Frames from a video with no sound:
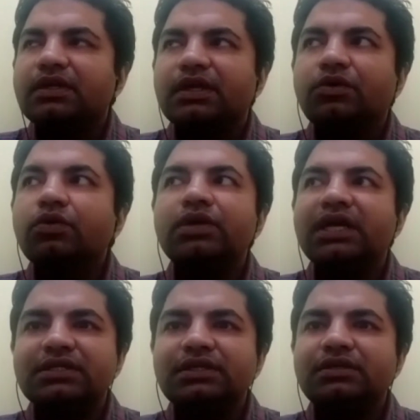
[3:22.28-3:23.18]
who
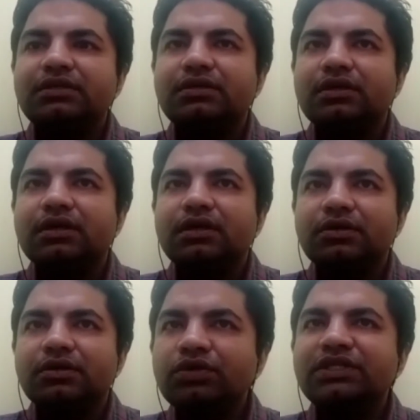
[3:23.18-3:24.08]
doesn't
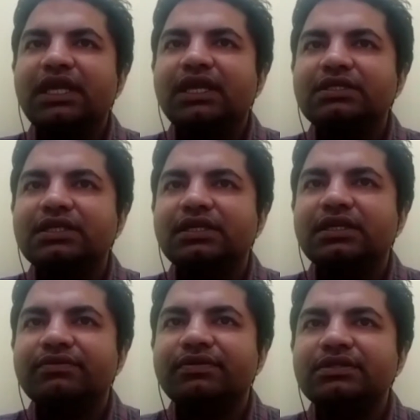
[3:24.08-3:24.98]
usually understand the
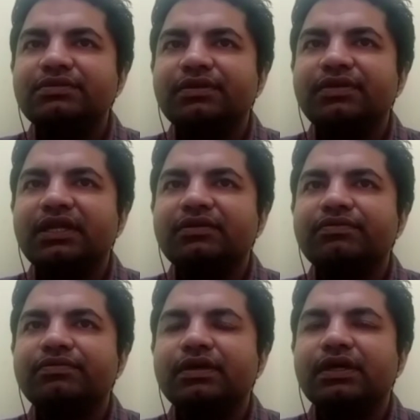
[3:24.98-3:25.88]
difference between a
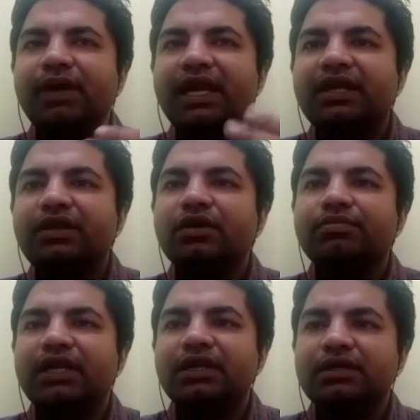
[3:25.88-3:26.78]
paddy
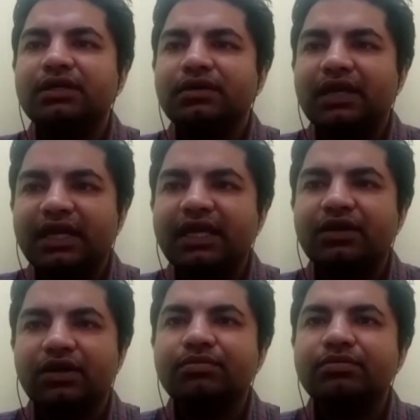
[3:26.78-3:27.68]
crop and a ragi
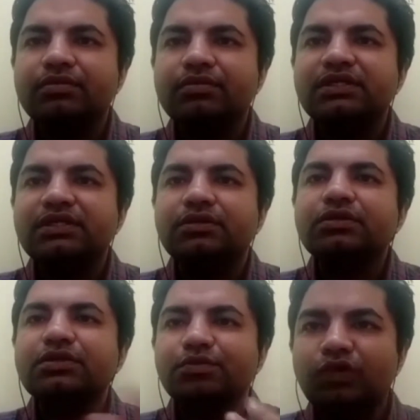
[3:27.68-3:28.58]
crop, which
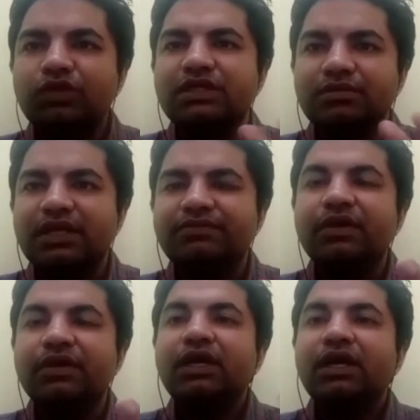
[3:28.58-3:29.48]
looks both similar. If
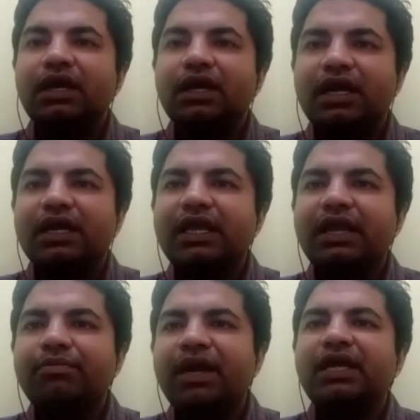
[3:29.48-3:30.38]
ragi
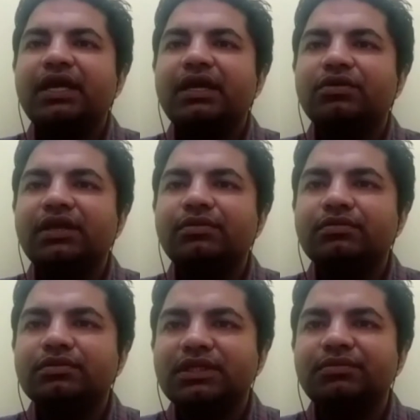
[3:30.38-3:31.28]
and paddy are looking
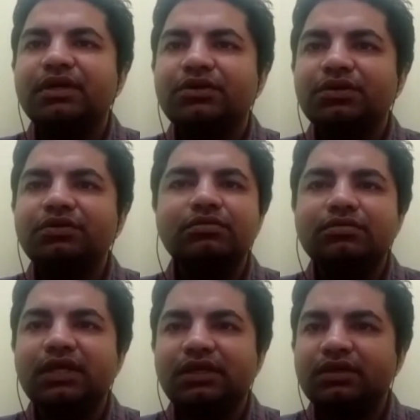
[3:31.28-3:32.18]
similar to you,
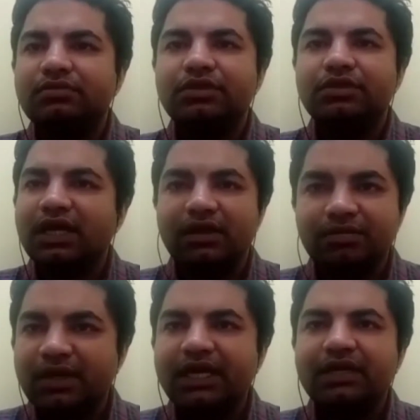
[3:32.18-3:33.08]
you are an
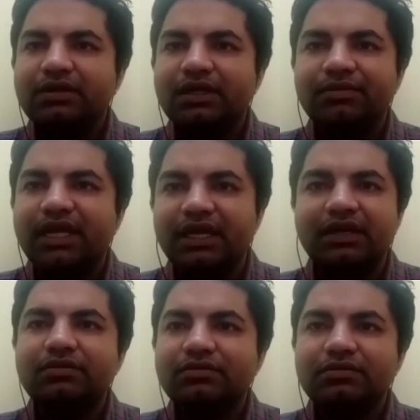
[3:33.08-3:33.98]
urbanite in my head.
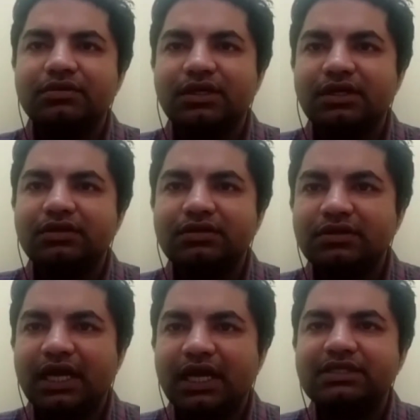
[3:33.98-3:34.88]

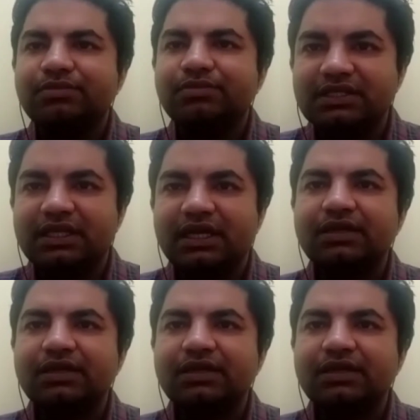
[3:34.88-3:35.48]
As simple as that.